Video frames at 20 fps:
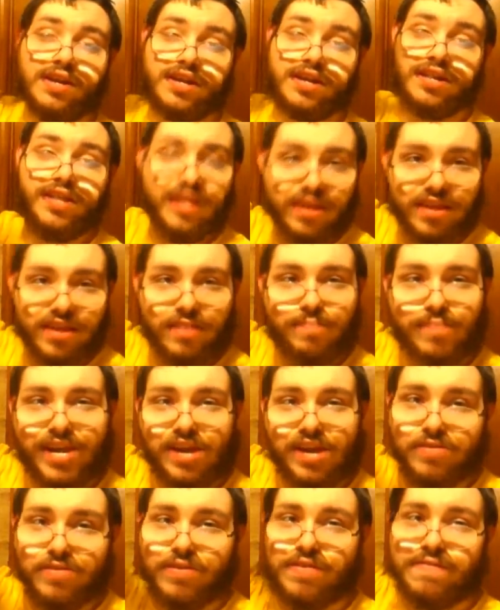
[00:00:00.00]
This
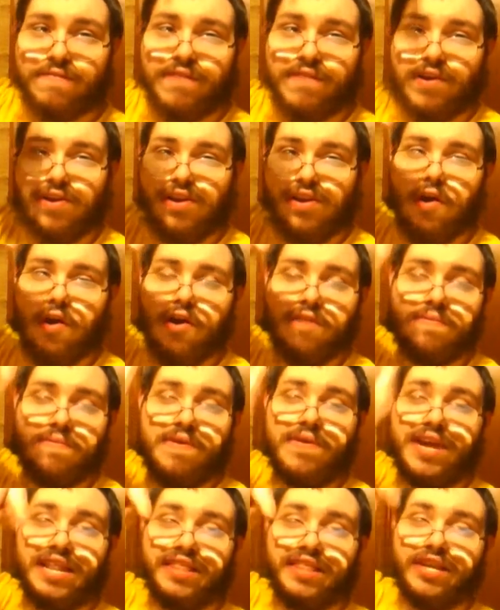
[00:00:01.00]
computer is very hard to be
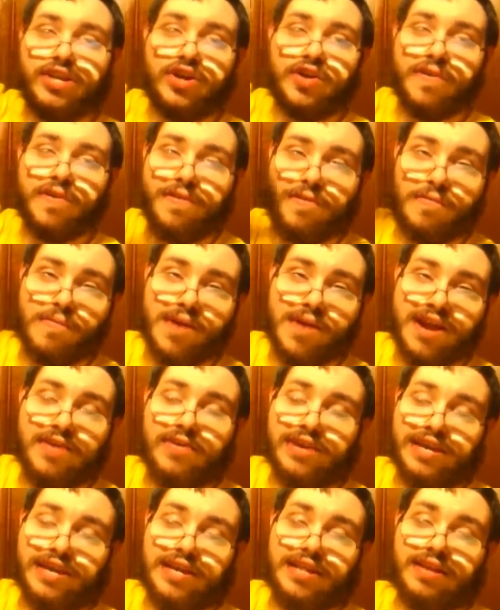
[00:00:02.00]
able to get to turn around
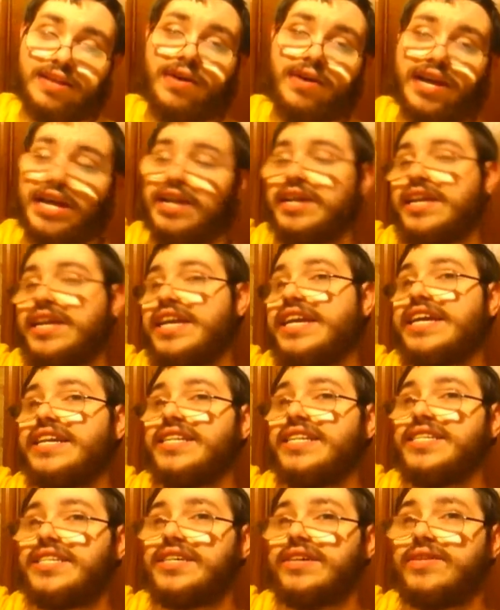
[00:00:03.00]
like I need
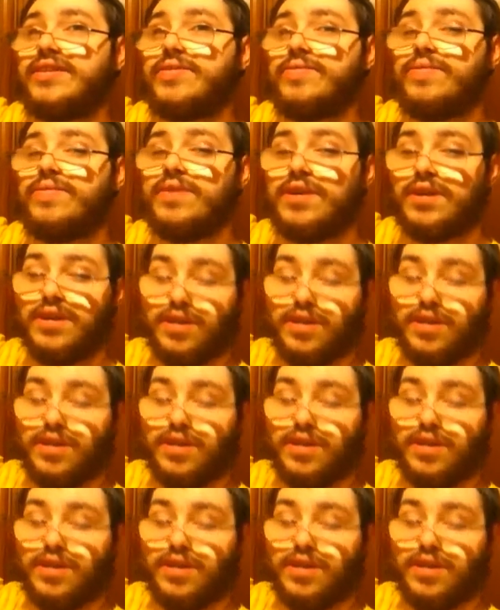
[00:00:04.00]
it to.